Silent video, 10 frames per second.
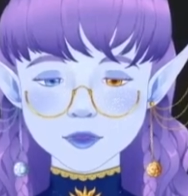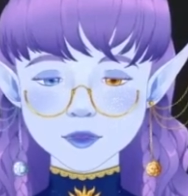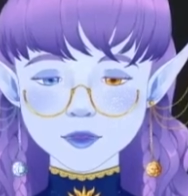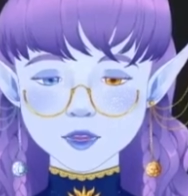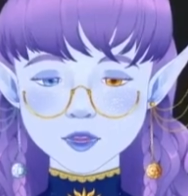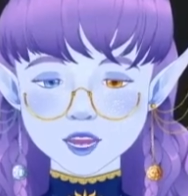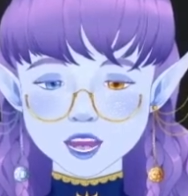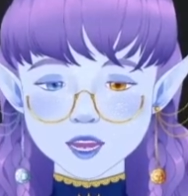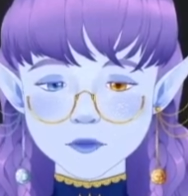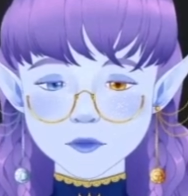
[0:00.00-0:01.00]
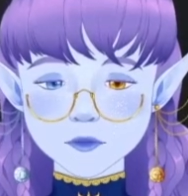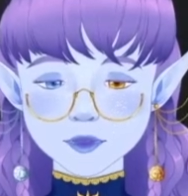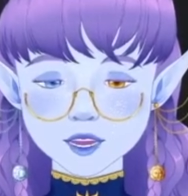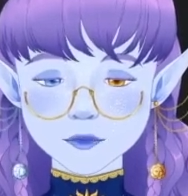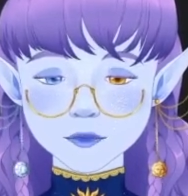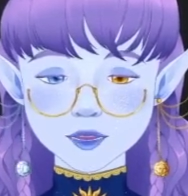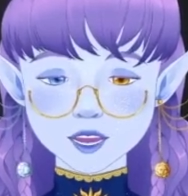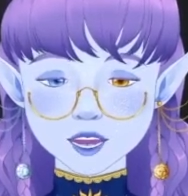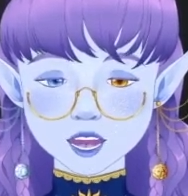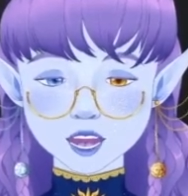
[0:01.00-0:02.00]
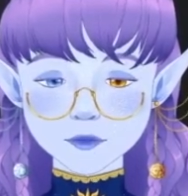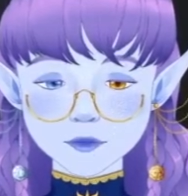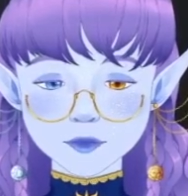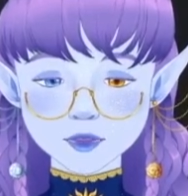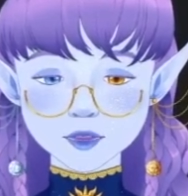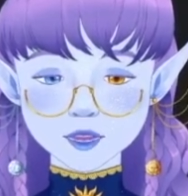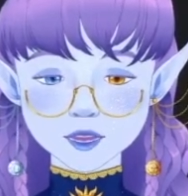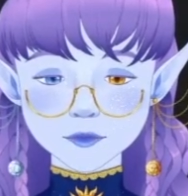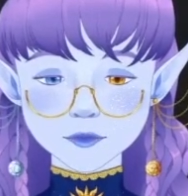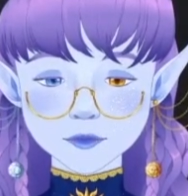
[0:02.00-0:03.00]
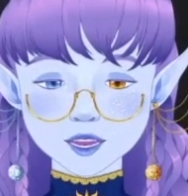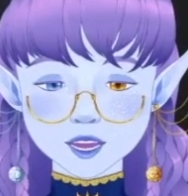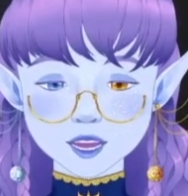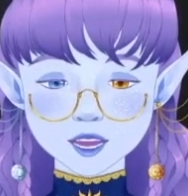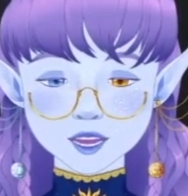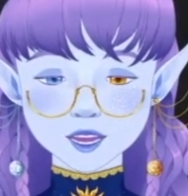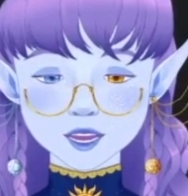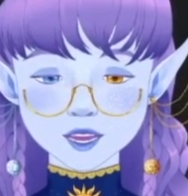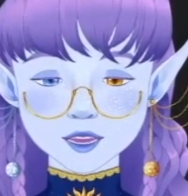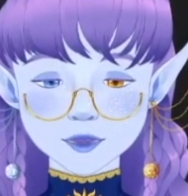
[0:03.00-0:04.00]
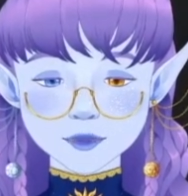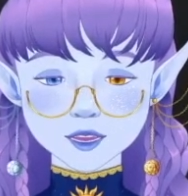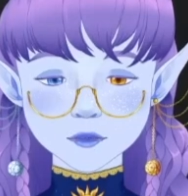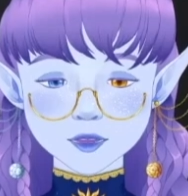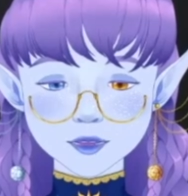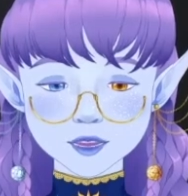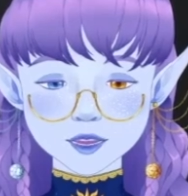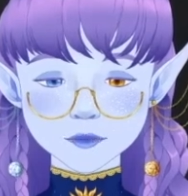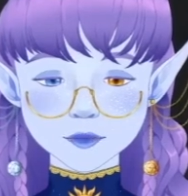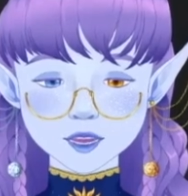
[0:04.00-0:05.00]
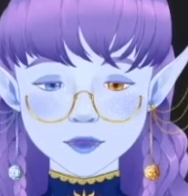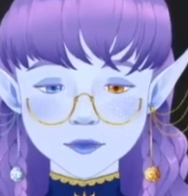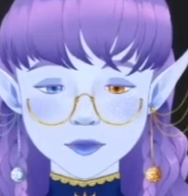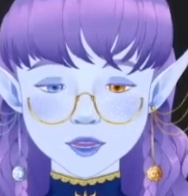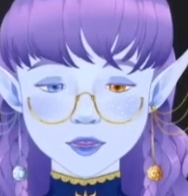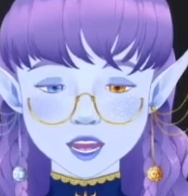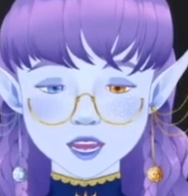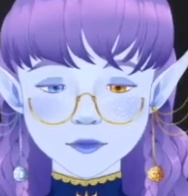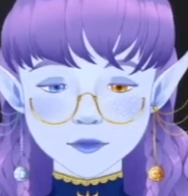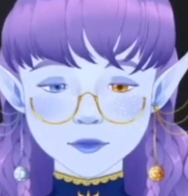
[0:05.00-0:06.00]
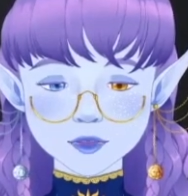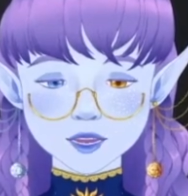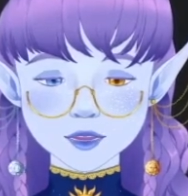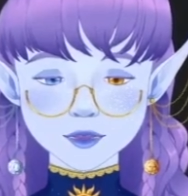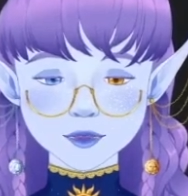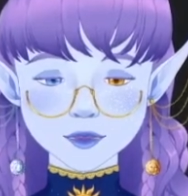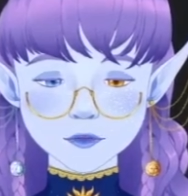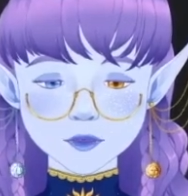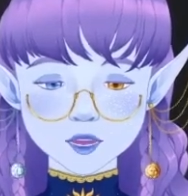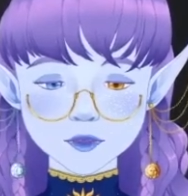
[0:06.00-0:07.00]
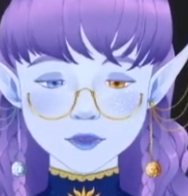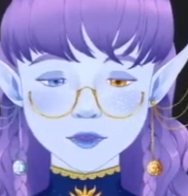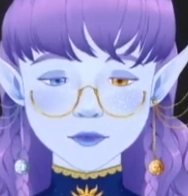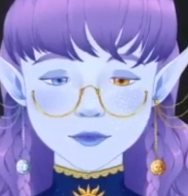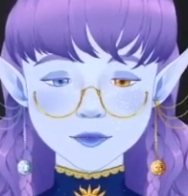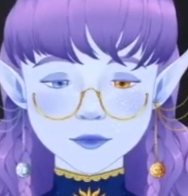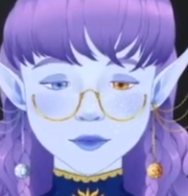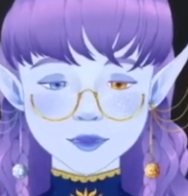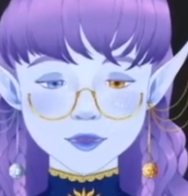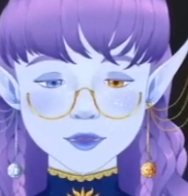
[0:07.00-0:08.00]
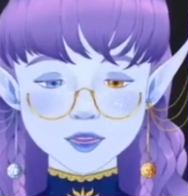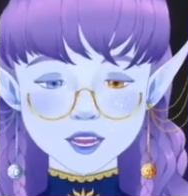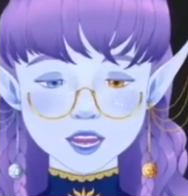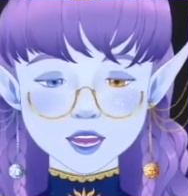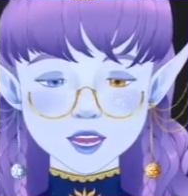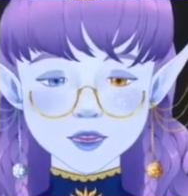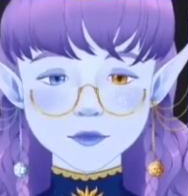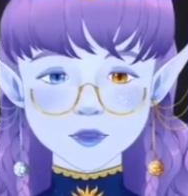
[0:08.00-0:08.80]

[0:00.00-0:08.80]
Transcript: Okay, what was I gonna buy? I was gonna buy... I want to say it was Jousting Grounds, because it will also boost elephant